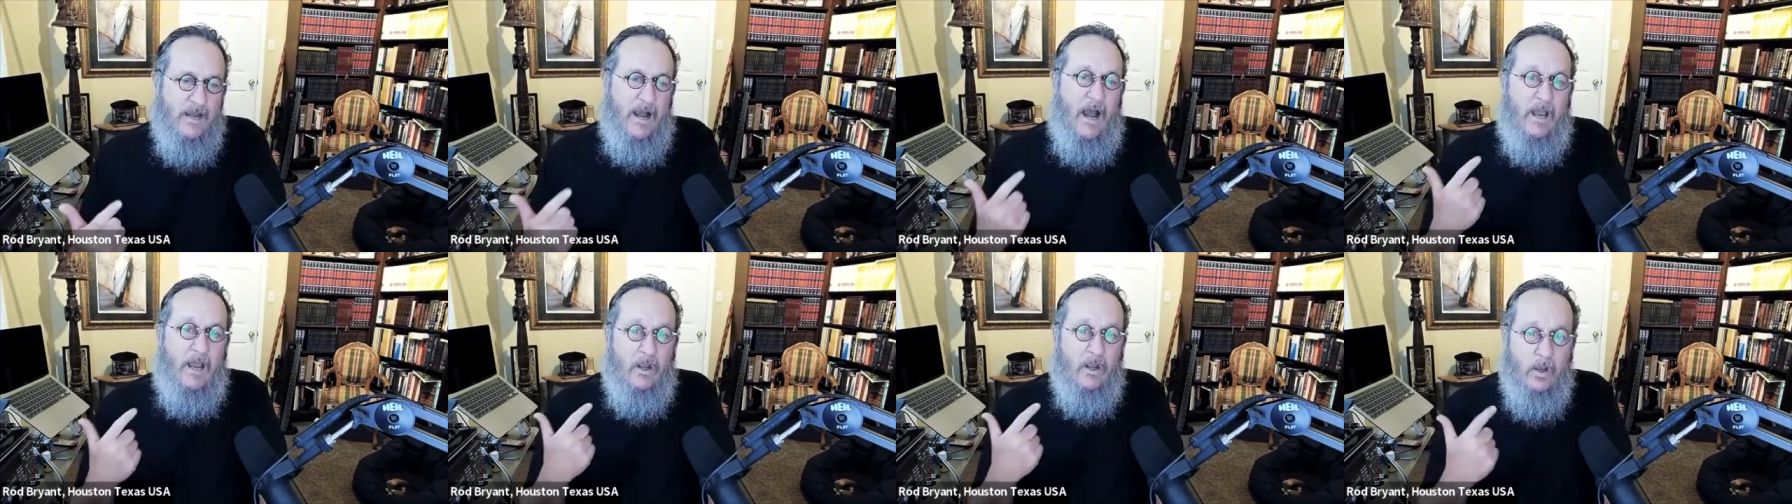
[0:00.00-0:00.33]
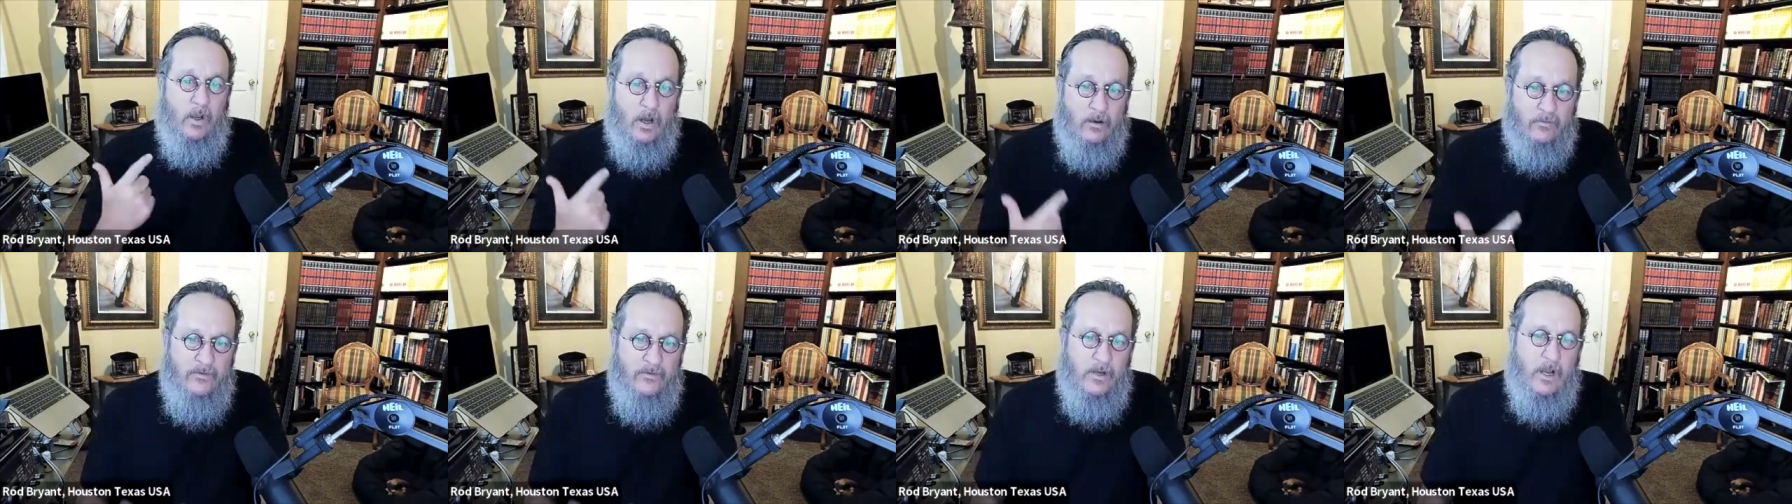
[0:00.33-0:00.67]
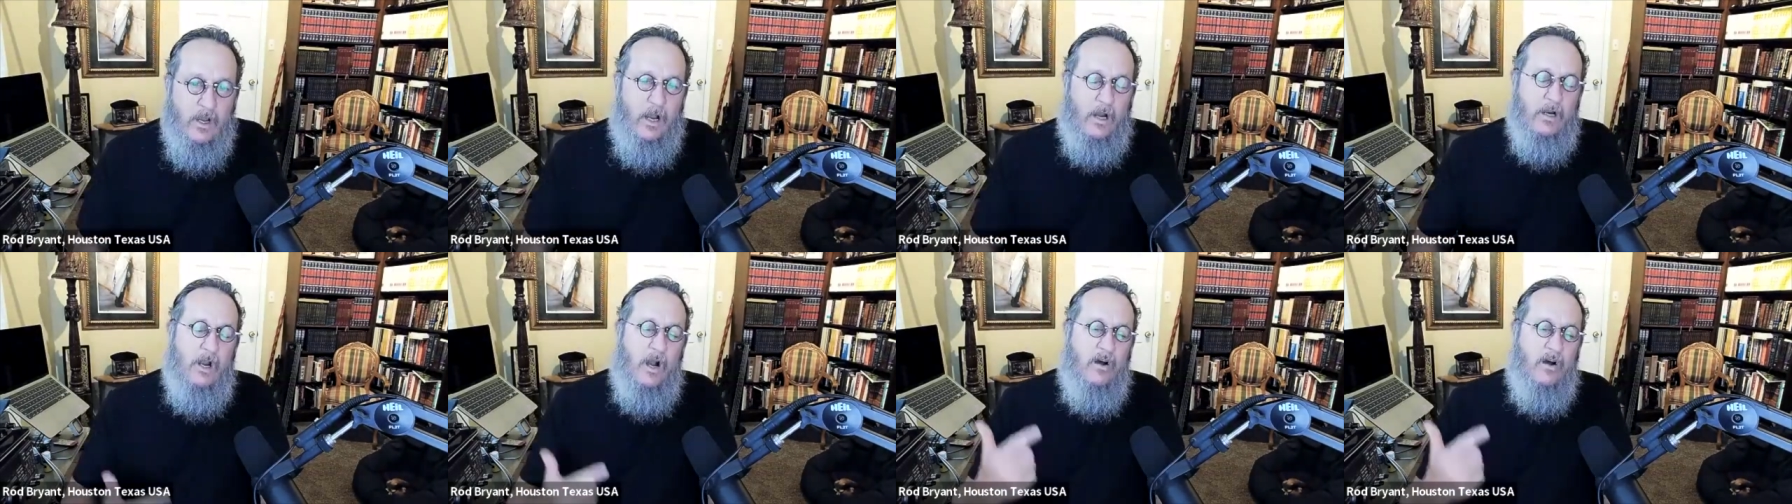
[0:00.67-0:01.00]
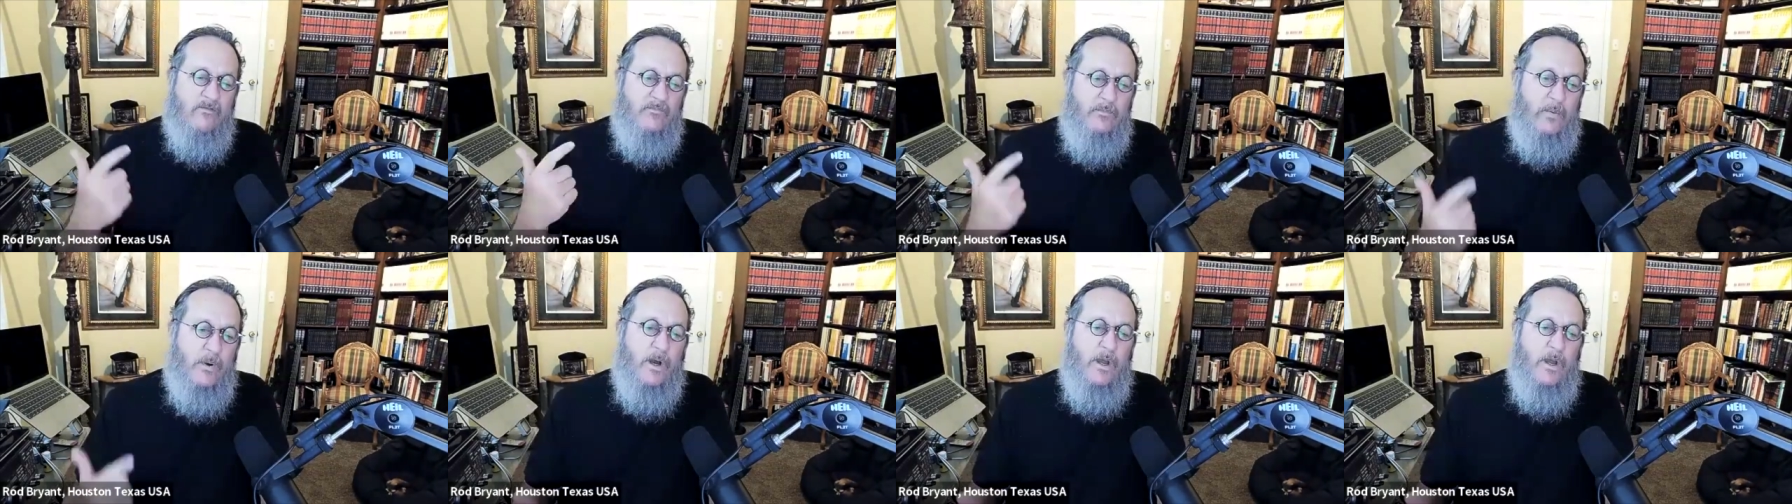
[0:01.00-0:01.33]
I love
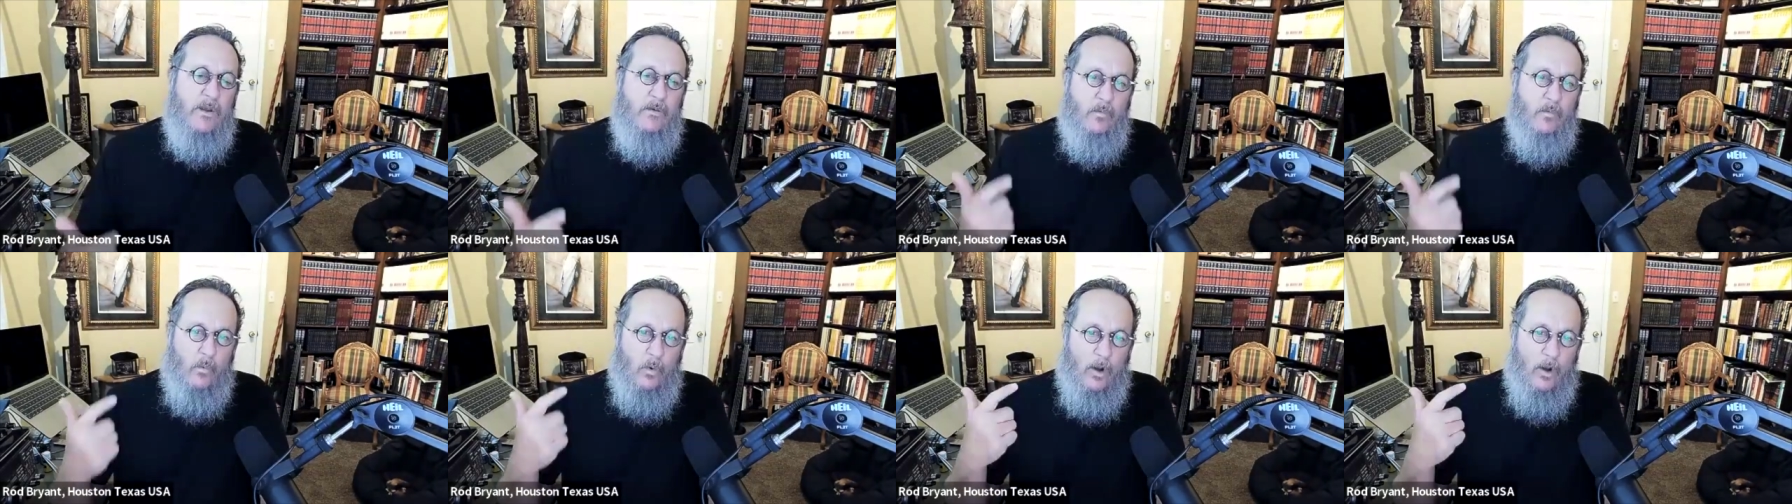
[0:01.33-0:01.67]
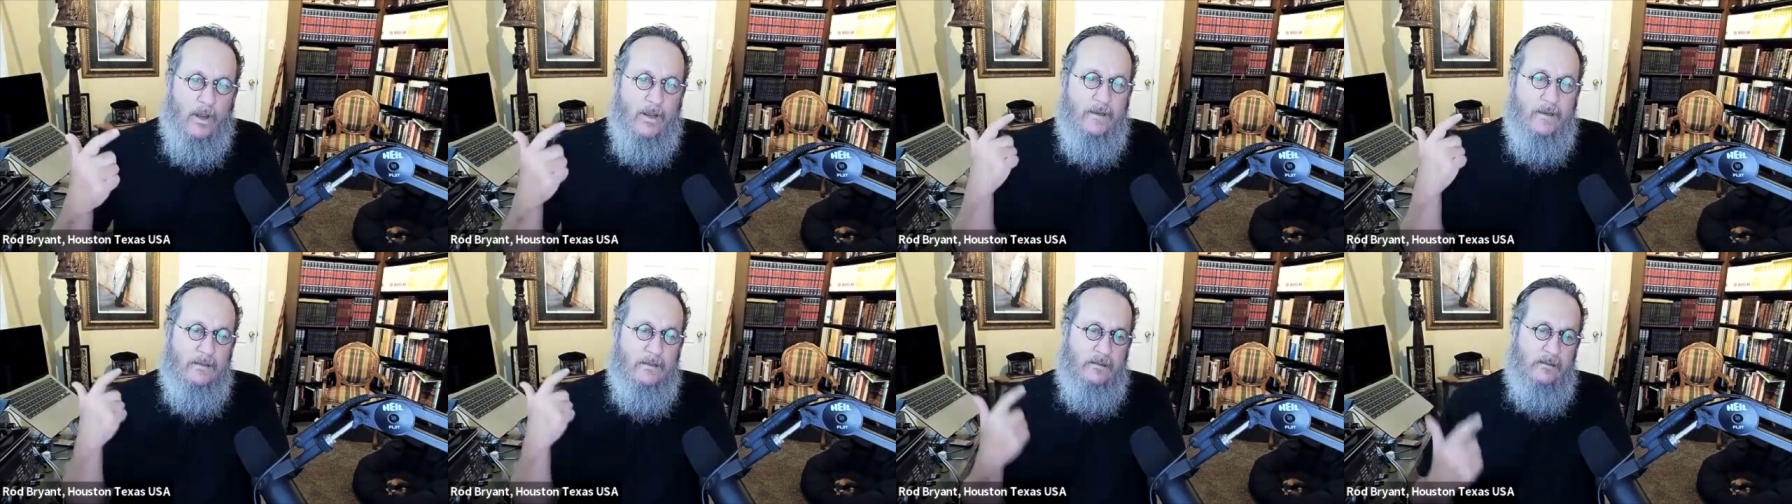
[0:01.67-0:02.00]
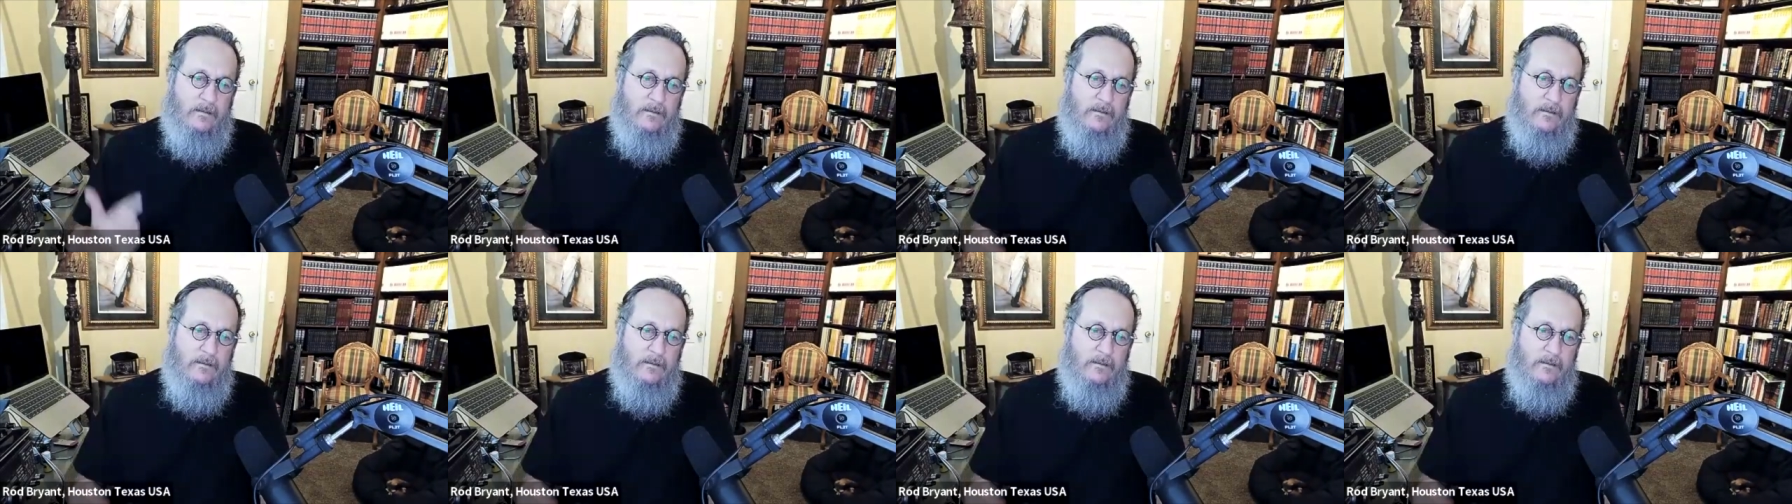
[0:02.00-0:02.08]
Yaakov, but what?